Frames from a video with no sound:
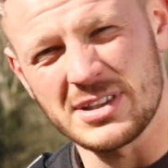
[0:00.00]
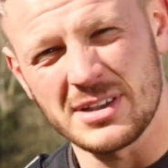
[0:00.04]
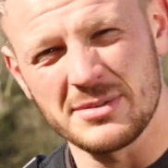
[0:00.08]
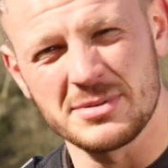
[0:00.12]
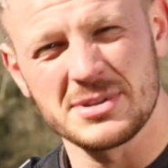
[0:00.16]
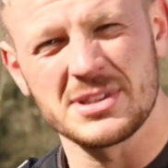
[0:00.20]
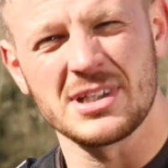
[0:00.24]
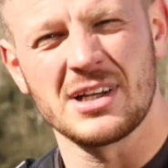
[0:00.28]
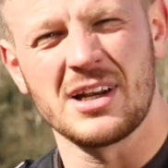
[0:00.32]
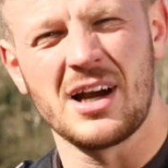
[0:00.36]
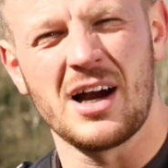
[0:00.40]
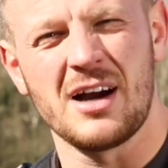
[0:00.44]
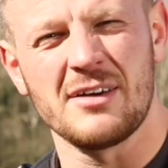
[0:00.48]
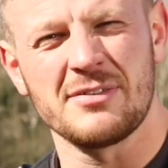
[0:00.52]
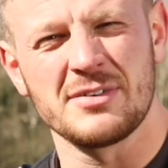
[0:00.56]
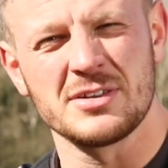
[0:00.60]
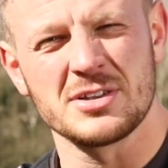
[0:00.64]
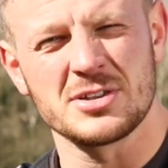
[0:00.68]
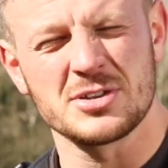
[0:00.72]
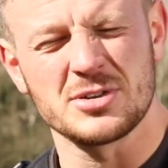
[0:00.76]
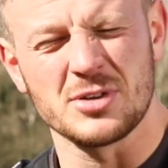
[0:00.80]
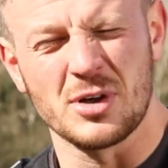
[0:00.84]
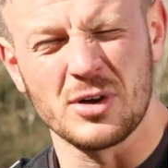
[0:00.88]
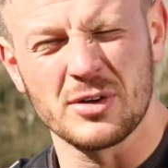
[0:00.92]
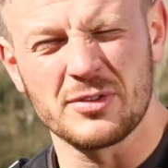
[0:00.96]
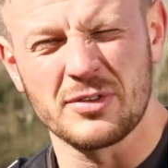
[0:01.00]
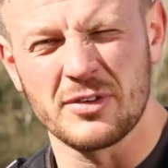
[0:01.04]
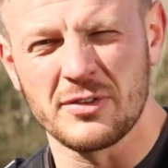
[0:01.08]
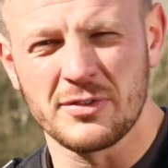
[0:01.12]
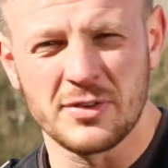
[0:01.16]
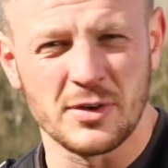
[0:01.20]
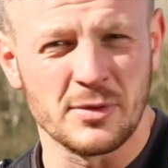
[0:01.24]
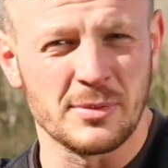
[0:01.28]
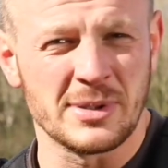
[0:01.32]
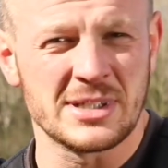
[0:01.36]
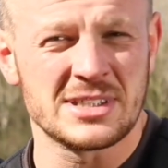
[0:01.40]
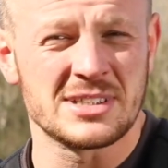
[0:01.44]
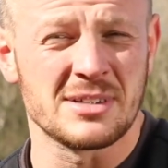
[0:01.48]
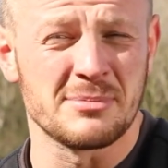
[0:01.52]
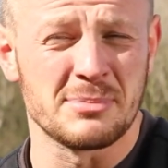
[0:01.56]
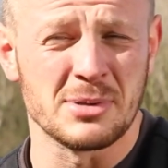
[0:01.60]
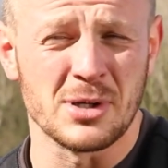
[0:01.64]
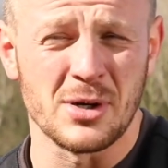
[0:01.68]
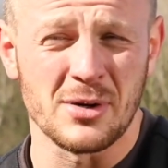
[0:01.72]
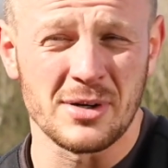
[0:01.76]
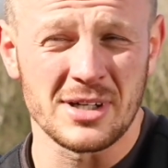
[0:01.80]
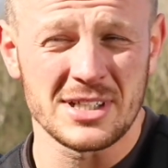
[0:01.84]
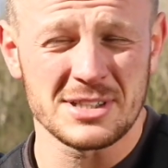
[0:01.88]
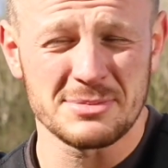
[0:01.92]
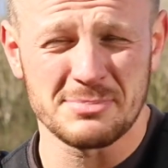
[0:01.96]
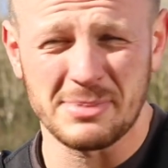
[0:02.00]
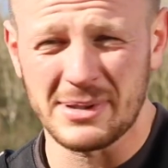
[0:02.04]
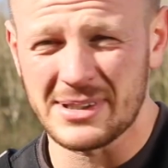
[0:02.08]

I was a laughing stock for a few weeks, to be honest,